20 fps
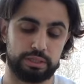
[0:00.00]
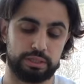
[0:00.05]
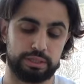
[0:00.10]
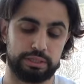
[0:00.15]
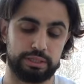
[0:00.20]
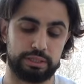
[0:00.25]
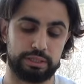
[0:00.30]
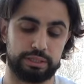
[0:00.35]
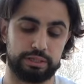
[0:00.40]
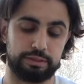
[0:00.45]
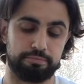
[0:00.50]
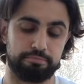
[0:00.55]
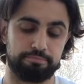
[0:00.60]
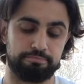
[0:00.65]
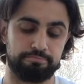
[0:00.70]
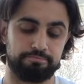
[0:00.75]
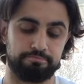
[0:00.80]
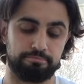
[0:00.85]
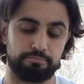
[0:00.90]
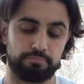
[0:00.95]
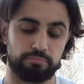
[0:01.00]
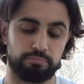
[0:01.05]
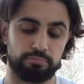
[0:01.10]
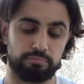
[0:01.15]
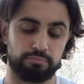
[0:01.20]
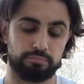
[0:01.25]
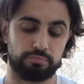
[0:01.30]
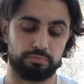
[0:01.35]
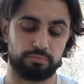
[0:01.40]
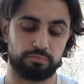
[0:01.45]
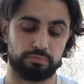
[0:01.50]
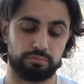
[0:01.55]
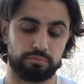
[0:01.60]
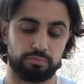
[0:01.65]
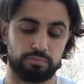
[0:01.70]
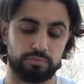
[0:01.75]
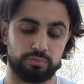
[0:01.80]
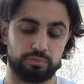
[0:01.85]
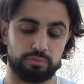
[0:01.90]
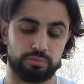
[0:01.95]
um,
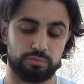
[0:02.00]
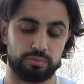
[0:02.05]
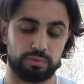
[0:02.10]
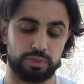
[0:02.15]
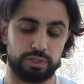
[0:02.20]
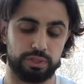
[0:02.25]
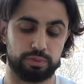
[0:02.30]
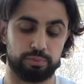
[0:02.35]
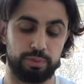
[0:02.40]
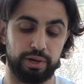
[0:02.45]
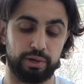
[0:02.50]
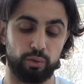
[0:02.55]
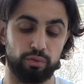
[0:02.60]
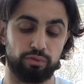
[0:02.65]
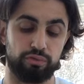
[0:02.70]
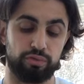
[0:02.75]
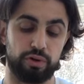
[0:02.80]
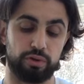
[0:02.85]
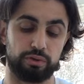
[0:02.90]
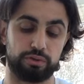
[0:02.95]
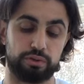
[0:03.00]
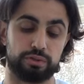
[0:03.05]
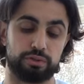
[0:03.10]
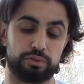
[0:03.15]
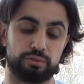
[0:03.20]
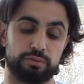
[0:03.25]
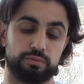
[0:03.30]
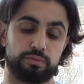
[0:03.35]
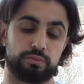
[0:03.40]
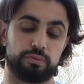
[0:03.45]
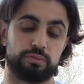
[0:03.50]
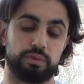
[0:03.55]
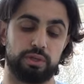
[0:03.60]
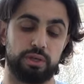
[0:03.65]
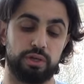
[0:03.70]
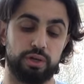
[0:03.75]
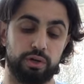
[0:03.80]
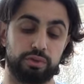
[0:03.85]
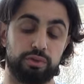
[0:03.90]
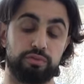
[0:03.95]
it is my own fault
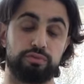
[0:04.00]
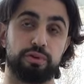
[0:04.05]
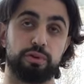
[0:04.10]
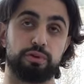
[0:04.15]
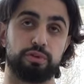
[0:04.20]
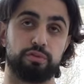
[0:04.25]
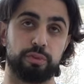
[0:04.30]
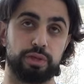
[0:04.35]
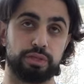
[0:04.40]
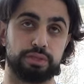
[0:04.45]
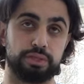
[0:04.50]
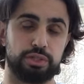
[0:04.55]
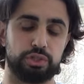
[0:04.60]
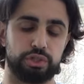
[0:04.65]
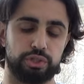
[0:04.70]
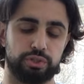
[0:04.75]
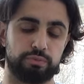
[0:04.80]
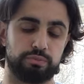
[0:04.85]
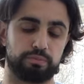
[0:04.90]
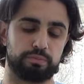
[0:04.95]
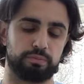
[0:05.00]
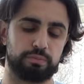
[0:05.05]
and not the fault of my teacher.